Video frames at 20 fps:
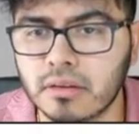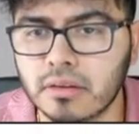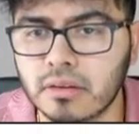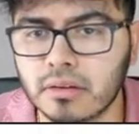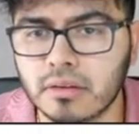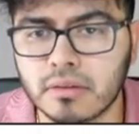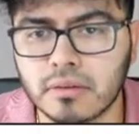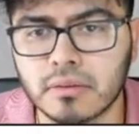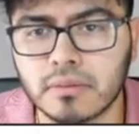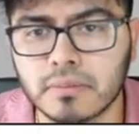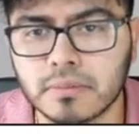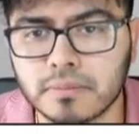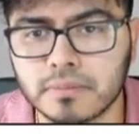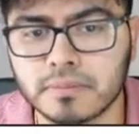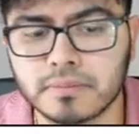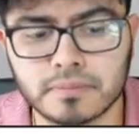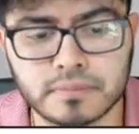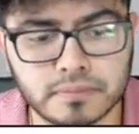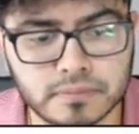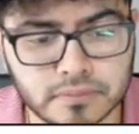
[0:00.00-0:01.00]

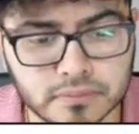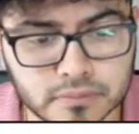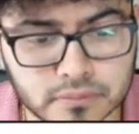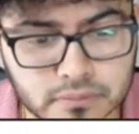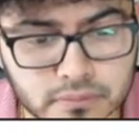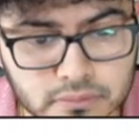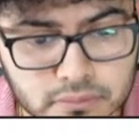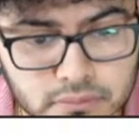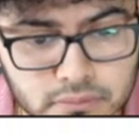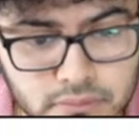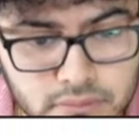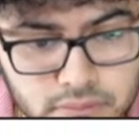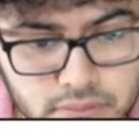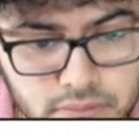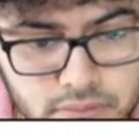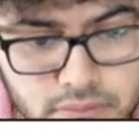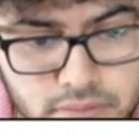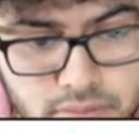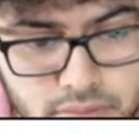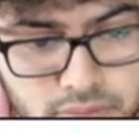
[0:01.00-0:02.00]

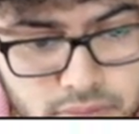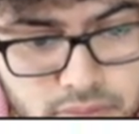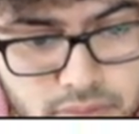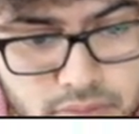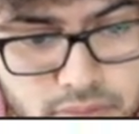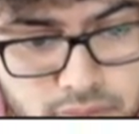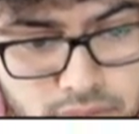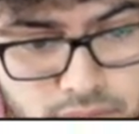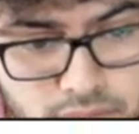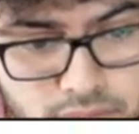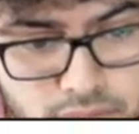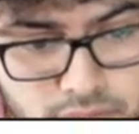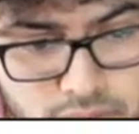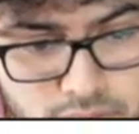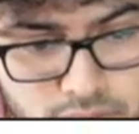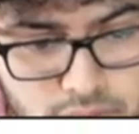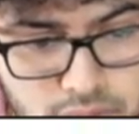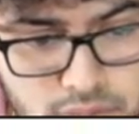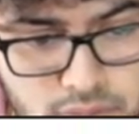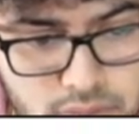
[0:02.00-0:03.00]

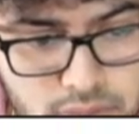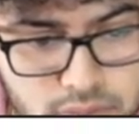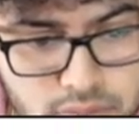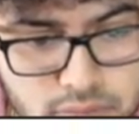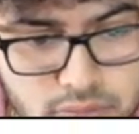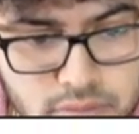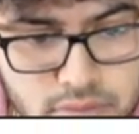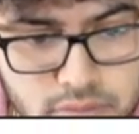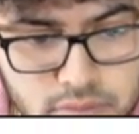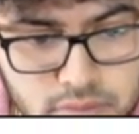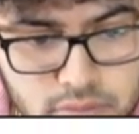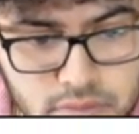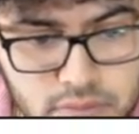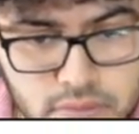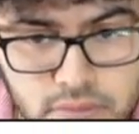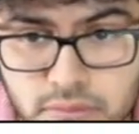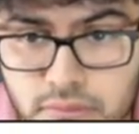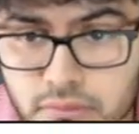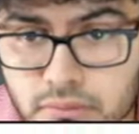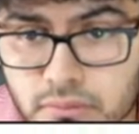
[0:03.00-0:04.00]

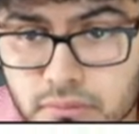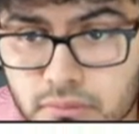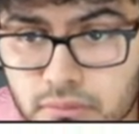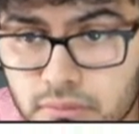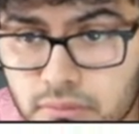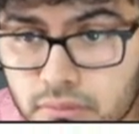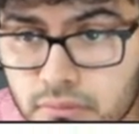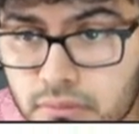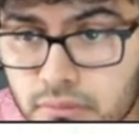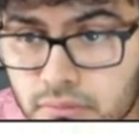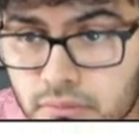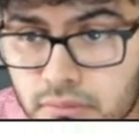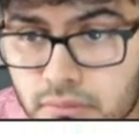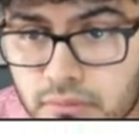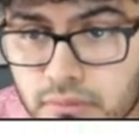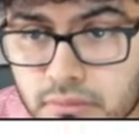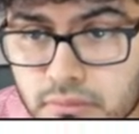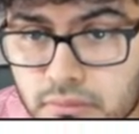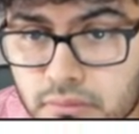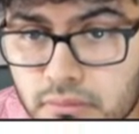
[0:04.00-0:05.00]

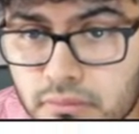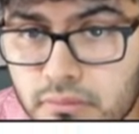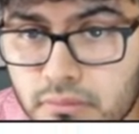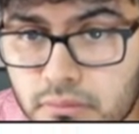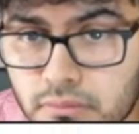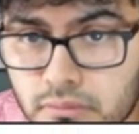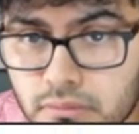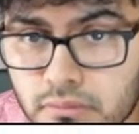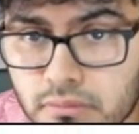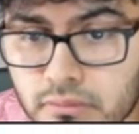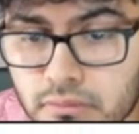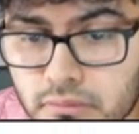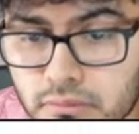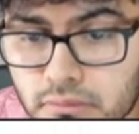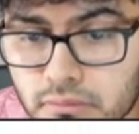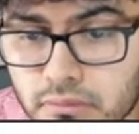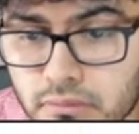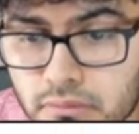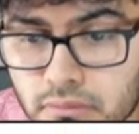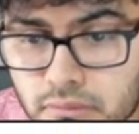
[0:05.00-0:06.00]

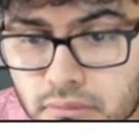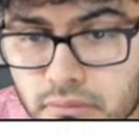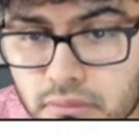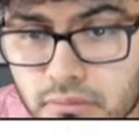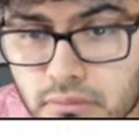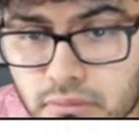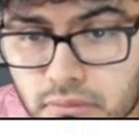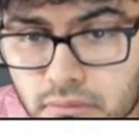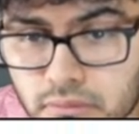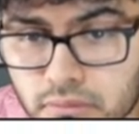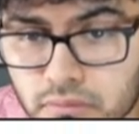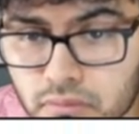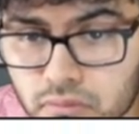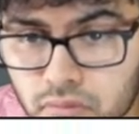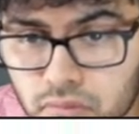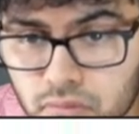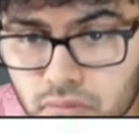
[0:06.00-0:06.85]
Nobody speaks.